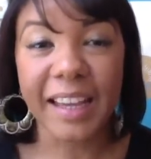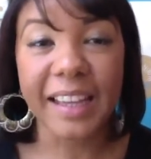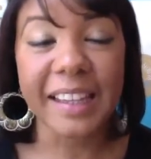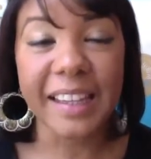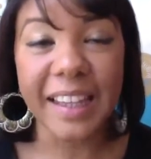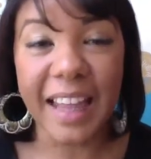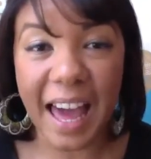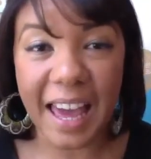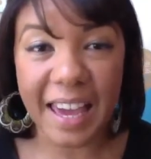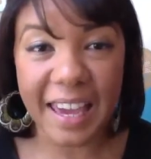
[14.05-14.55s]

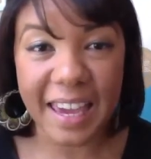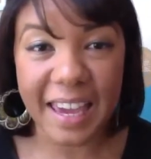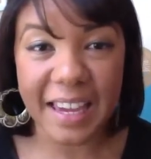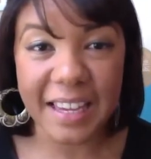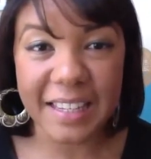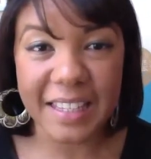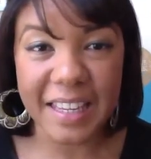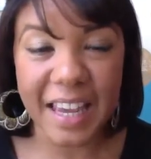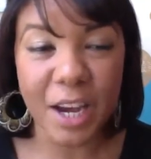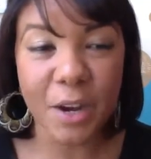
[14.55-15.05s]

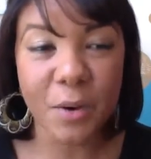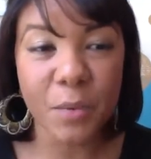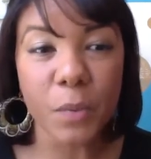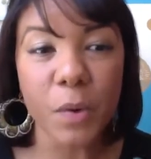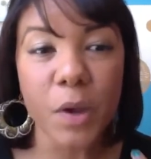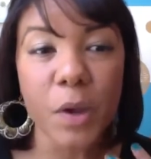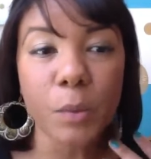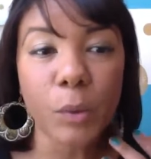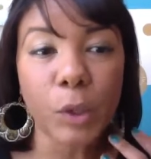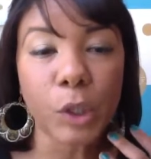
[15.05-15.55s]
client and
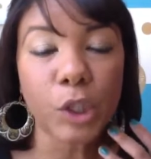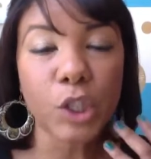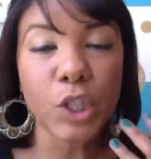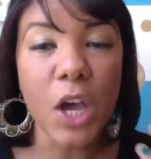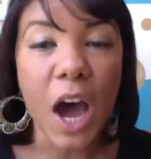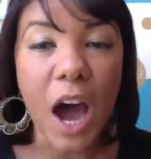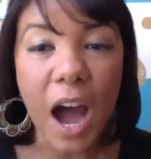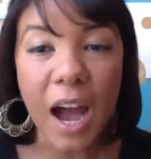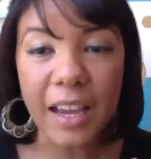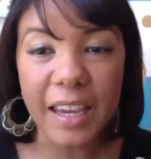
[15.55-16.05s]
we were
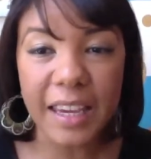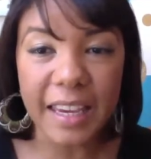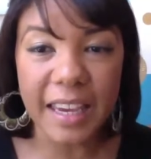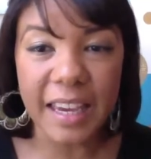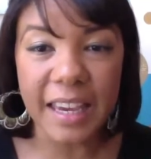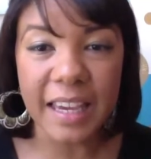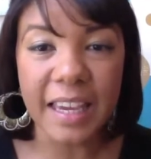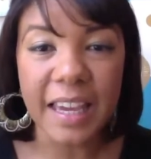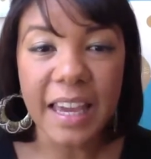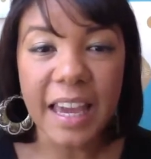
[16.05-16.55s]

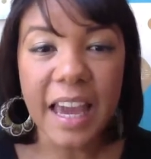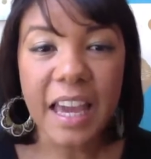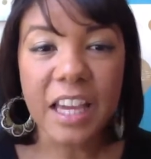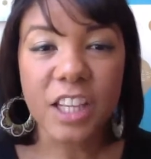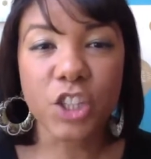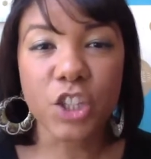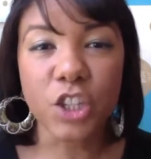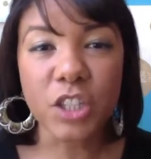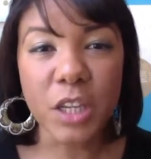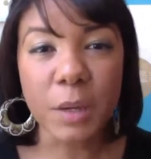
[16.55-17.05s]
talking
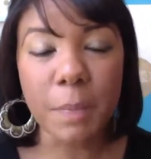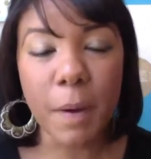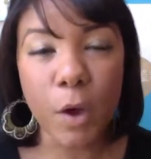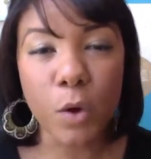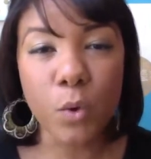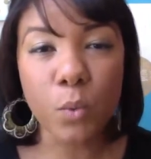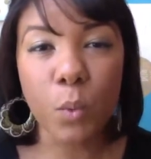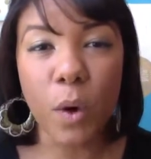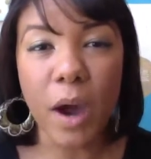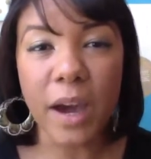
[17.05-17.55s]
just
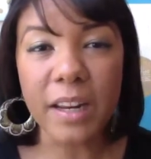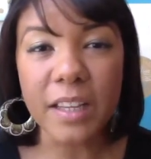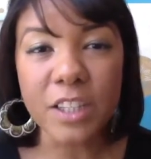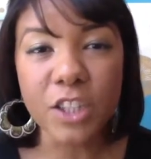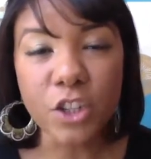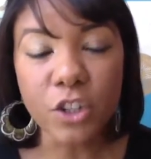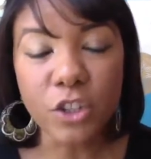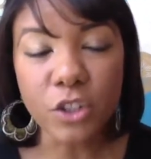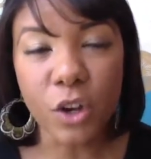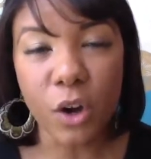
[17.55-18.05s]
about what is
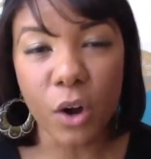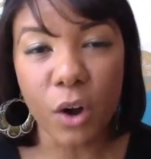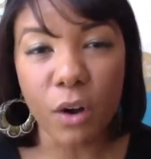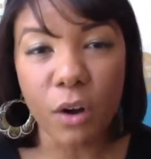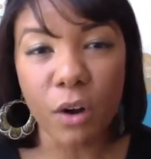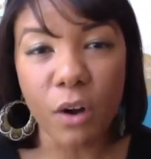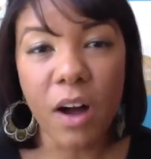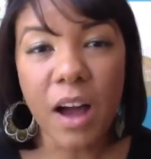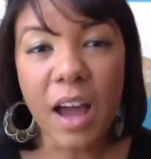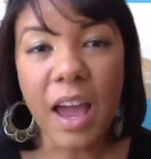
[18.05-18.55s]
your
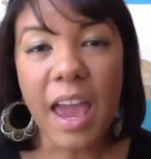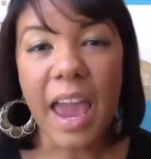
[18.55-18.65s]
goal